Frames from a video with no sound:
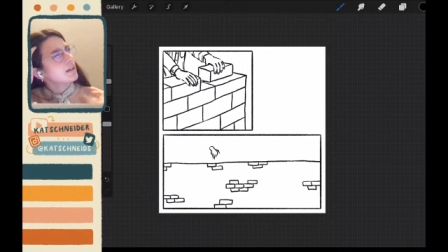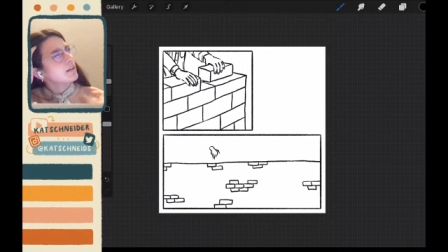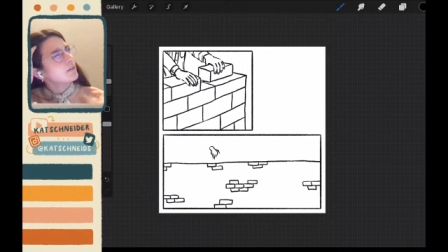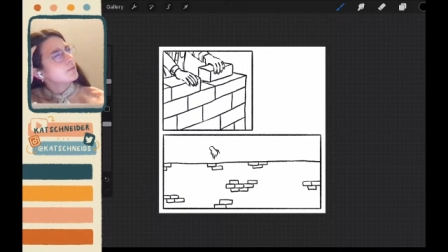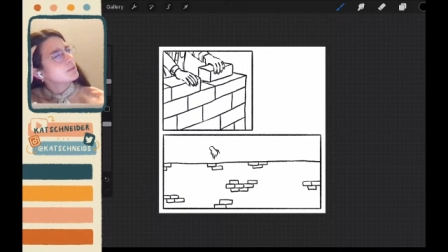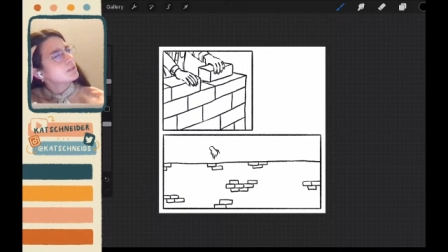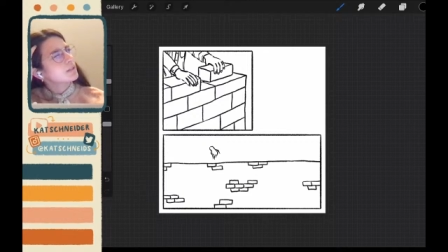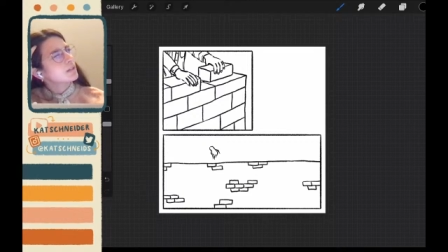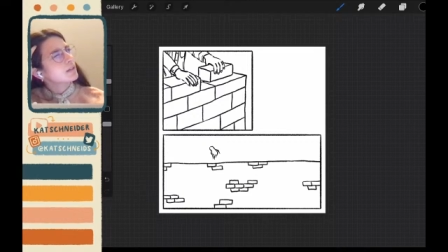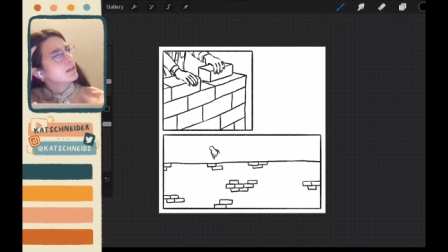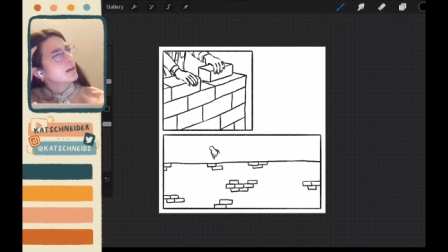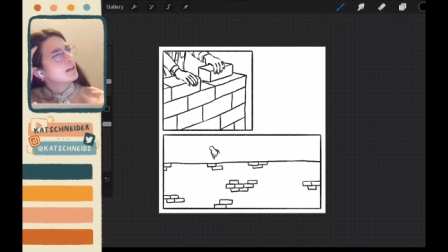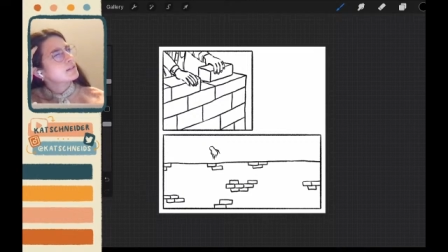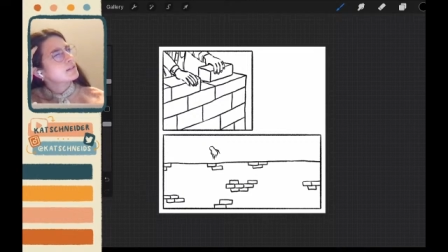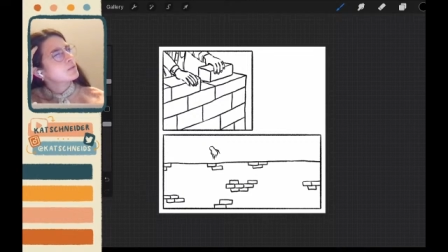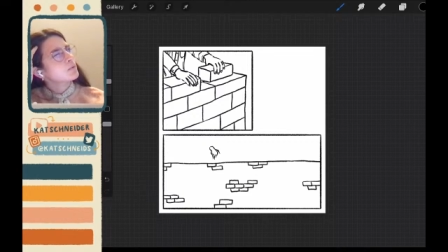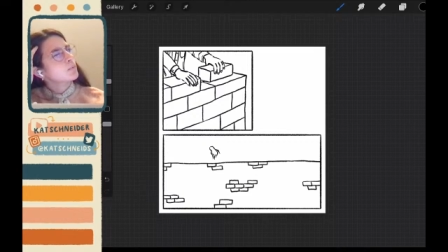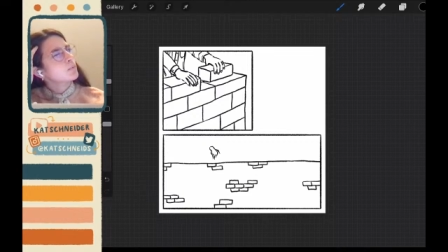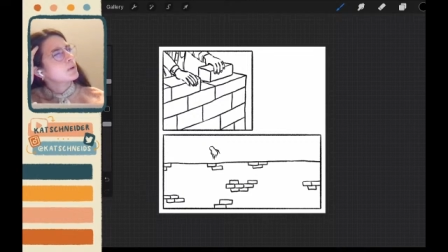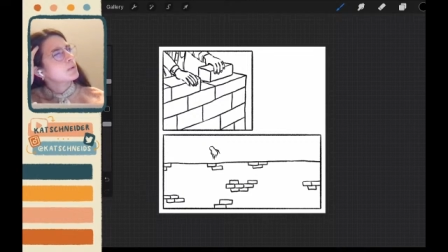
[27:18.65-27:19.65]
was got
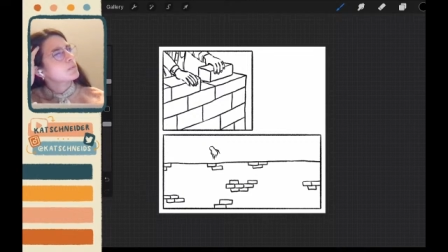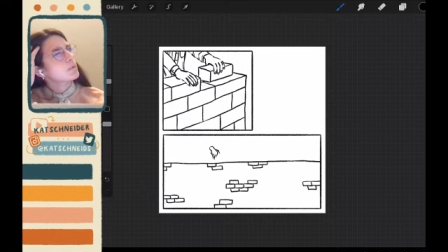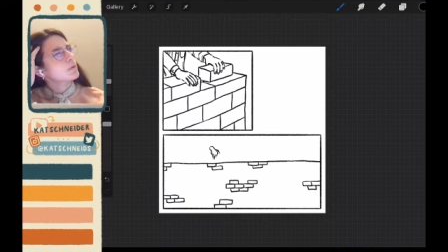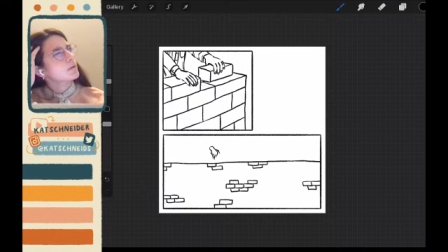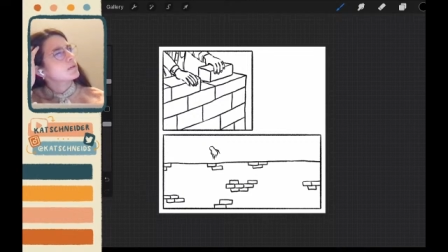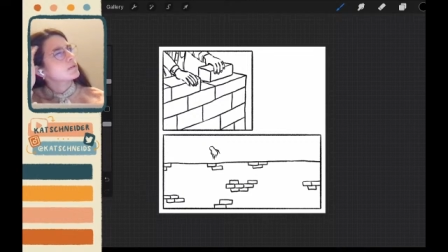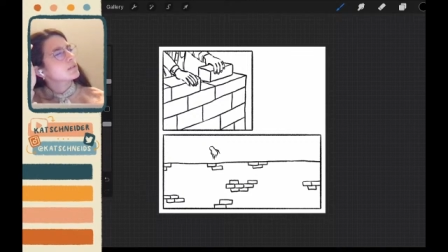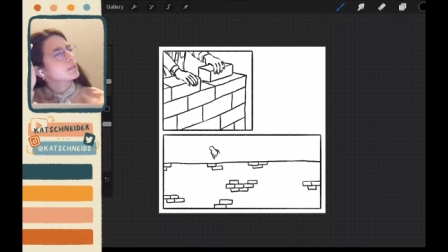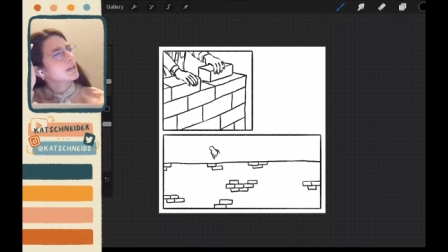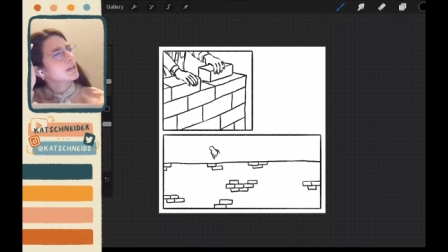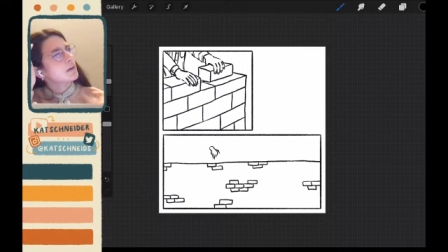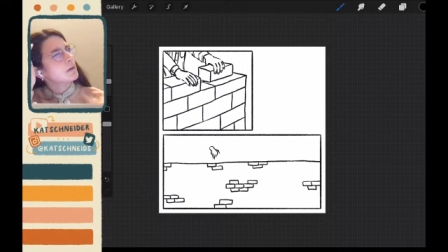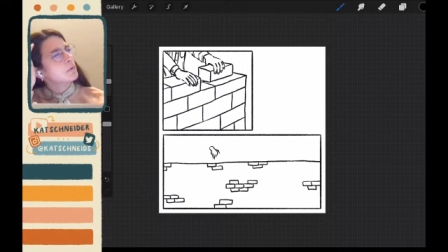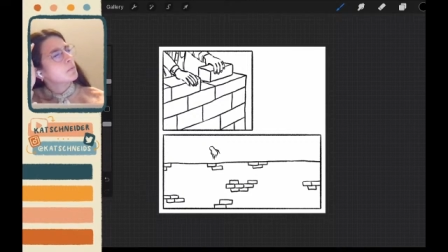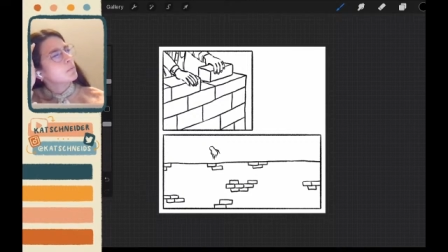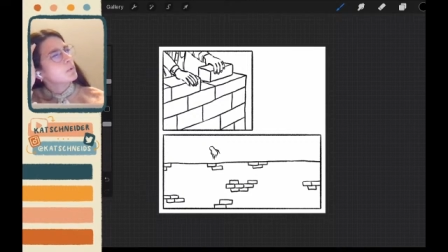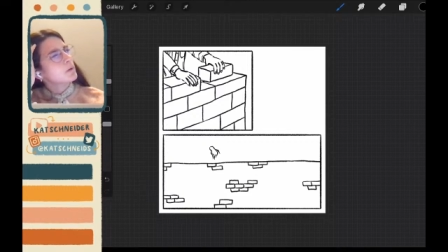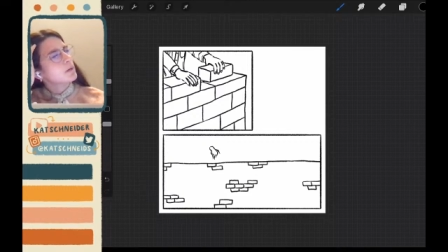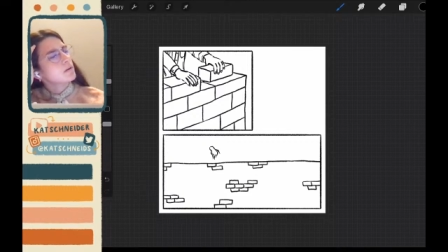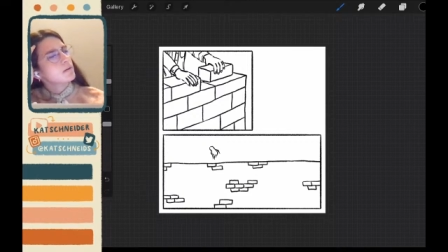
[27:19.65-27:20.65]
to a point where it was kind
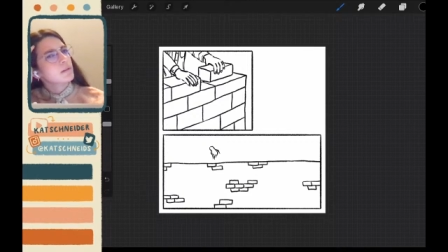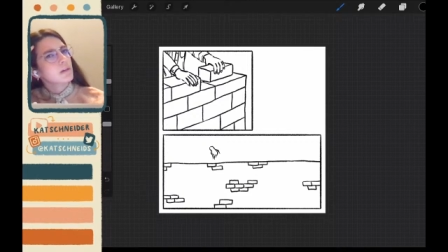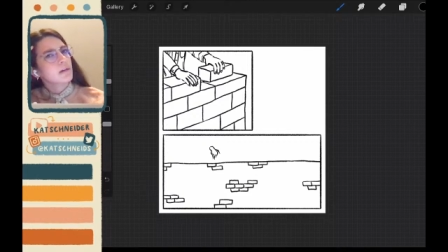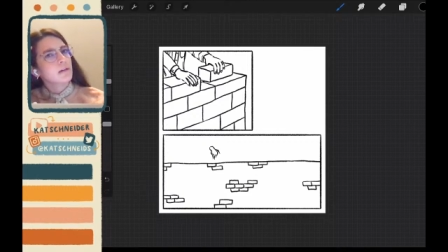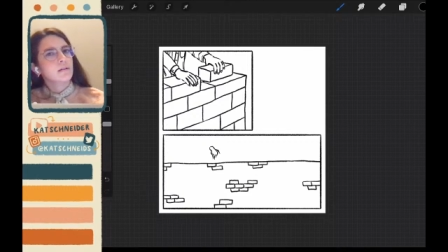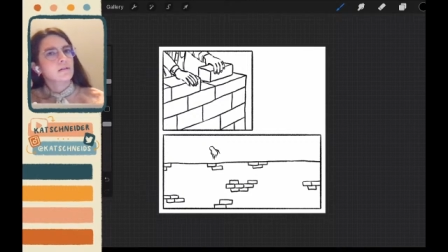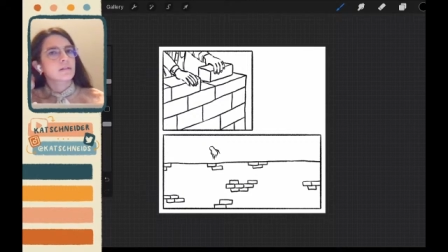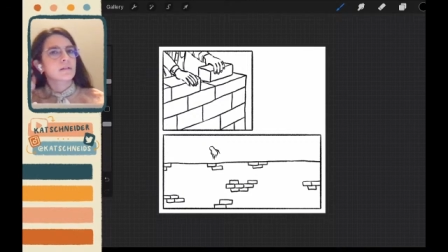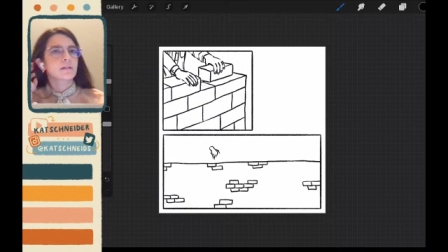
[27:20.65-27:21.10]
of weird that